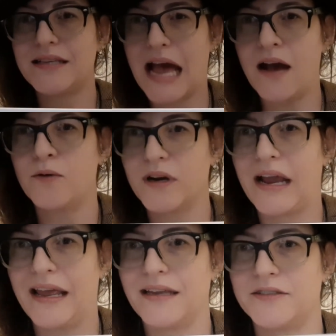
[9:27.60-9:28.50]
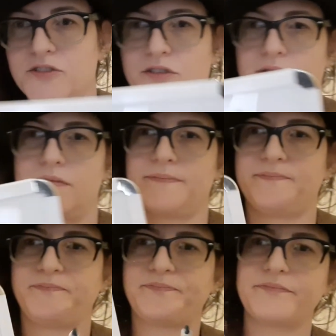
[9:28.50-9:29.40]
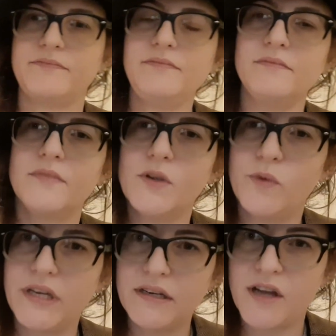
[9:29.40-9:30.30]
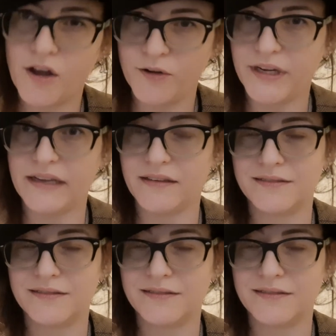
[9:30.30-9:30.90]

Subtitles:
our age. We need to own it.